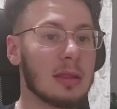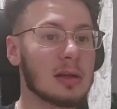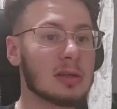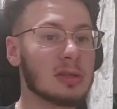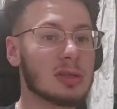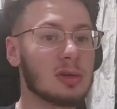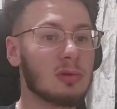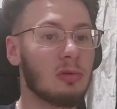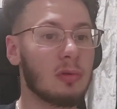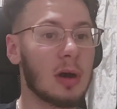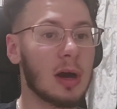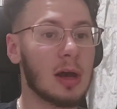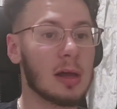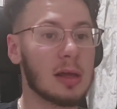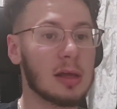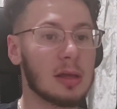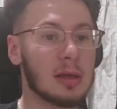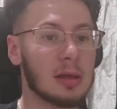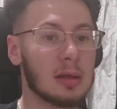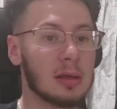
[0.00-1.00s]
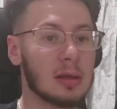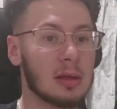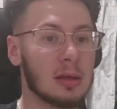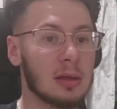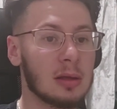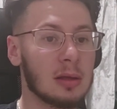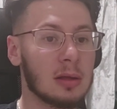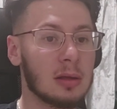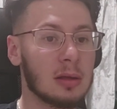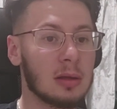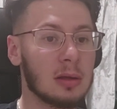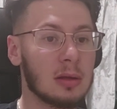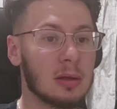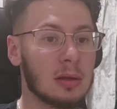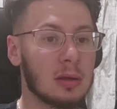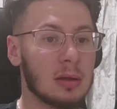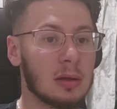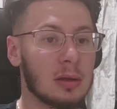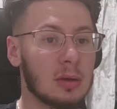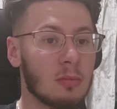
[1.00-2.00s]
And that's why
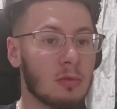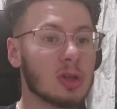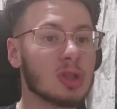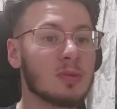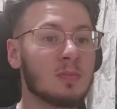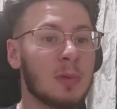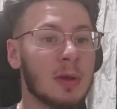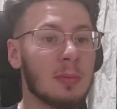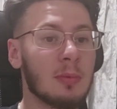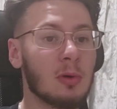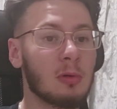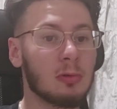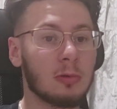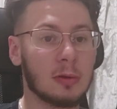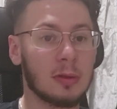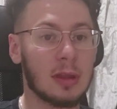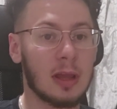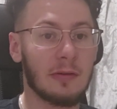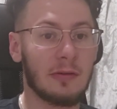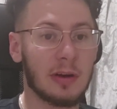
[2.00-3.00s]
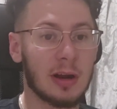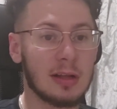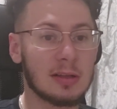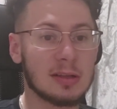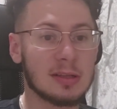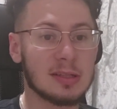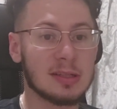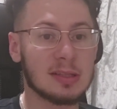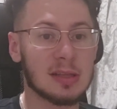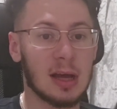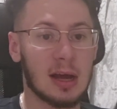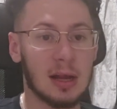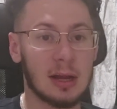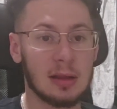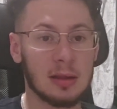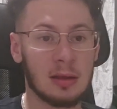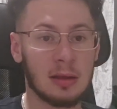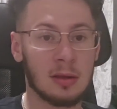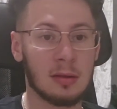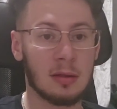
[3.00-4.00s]
most people will never
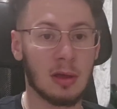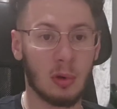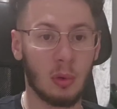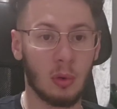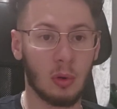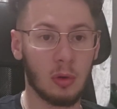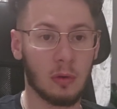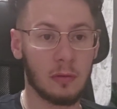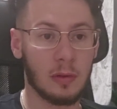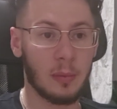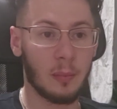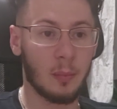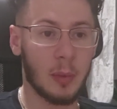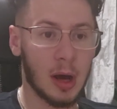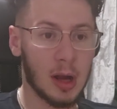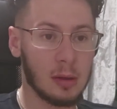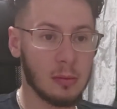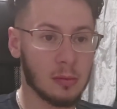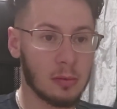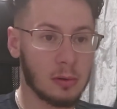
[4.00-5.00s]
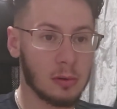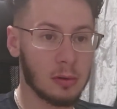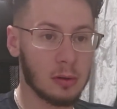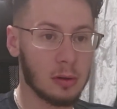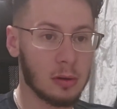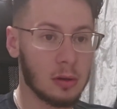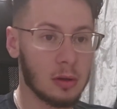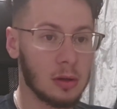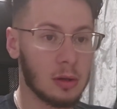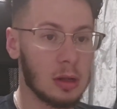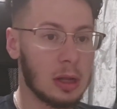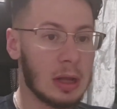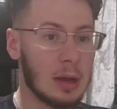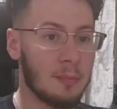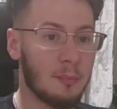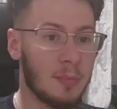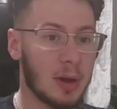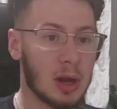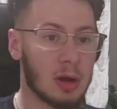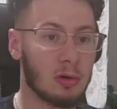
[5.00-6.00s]
understand the God of the Bible.
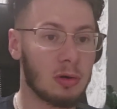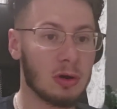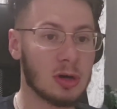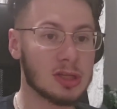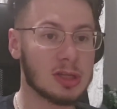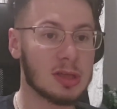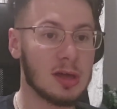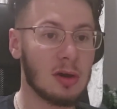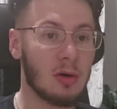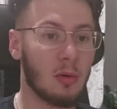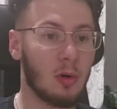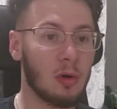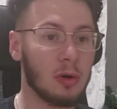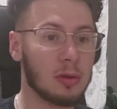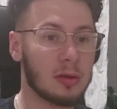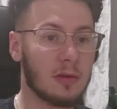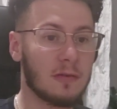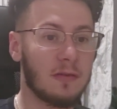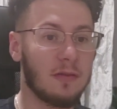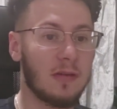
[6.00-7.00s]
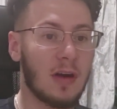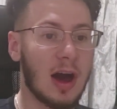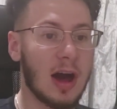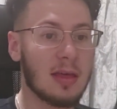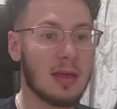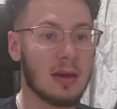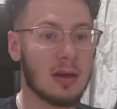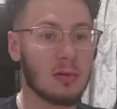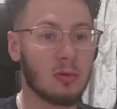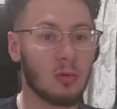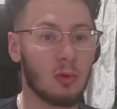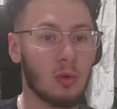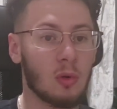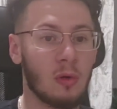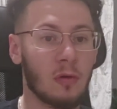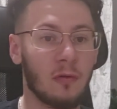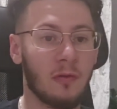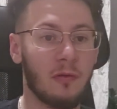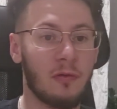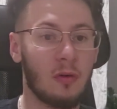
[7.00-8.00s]
Because they want a father who
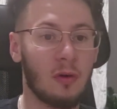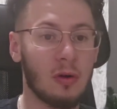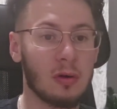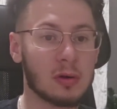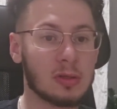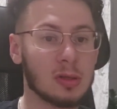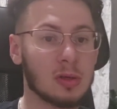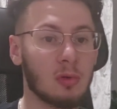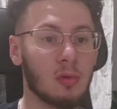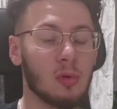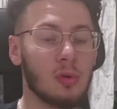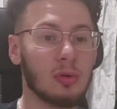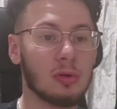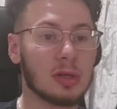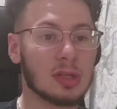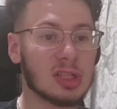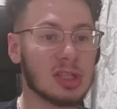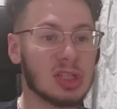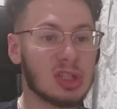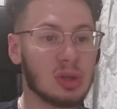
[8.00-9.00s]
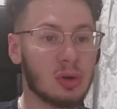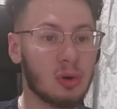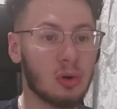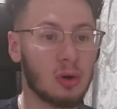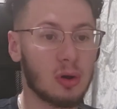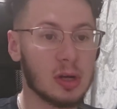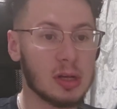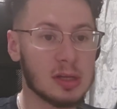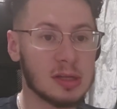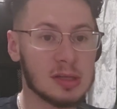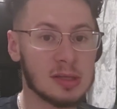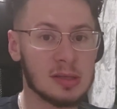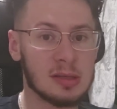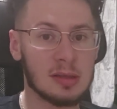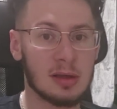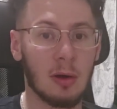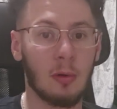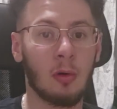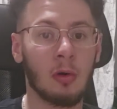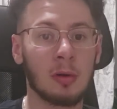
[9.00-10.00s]
comforts and who
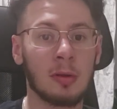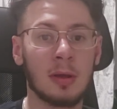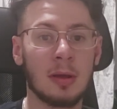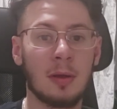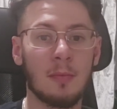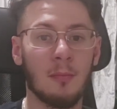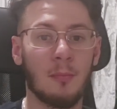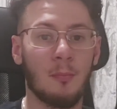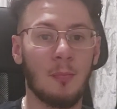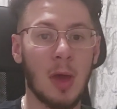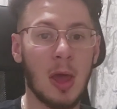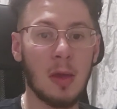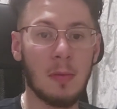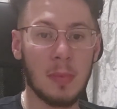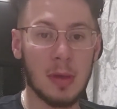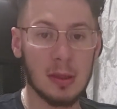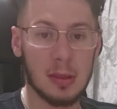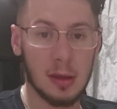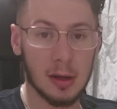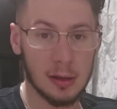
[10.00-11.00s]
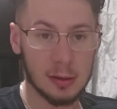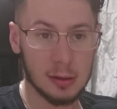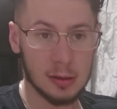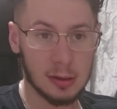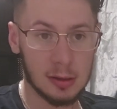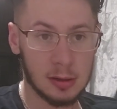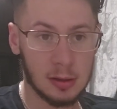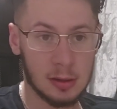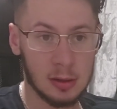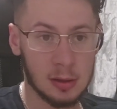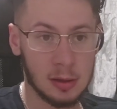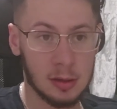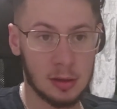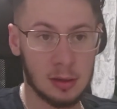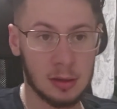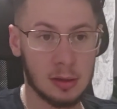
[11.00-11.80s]
destroys. They want a baby daddy.